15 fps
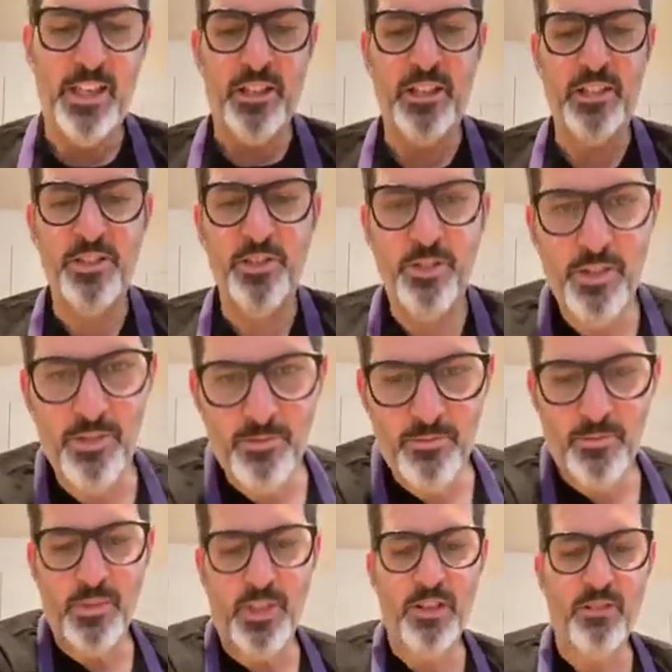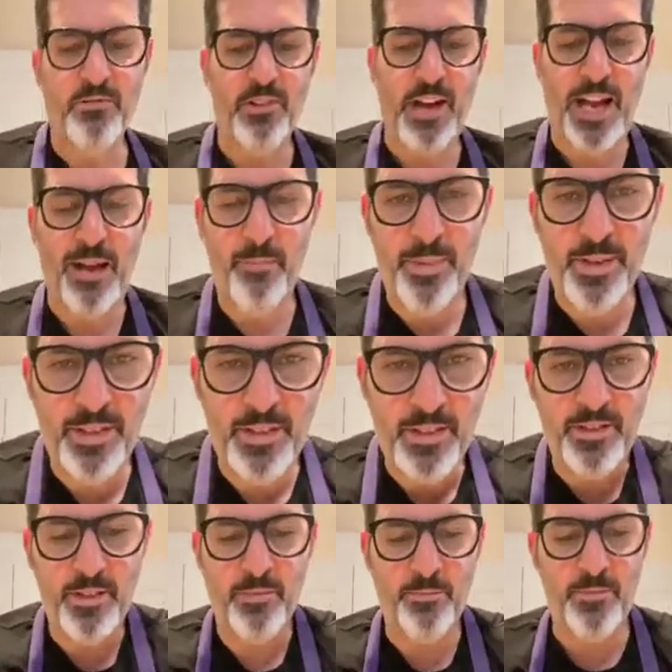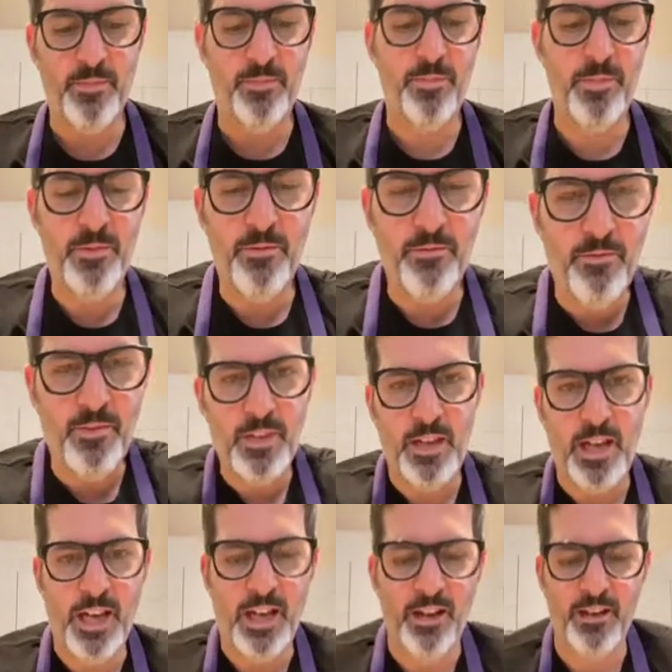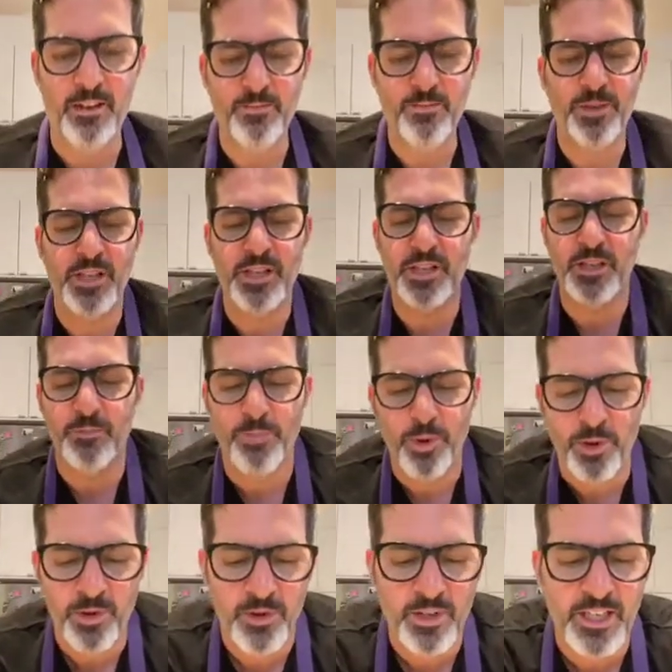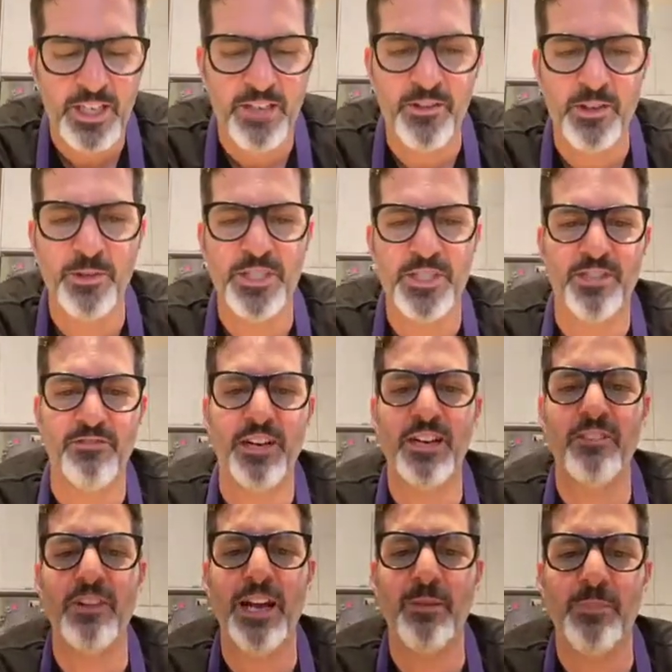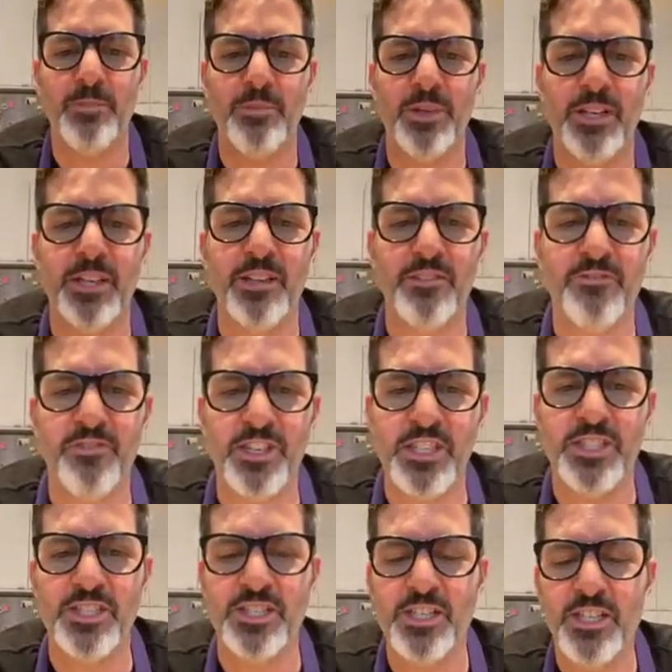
This you can wrap, you can put it in a bowl and cover it with saran wrap and put it in the fridge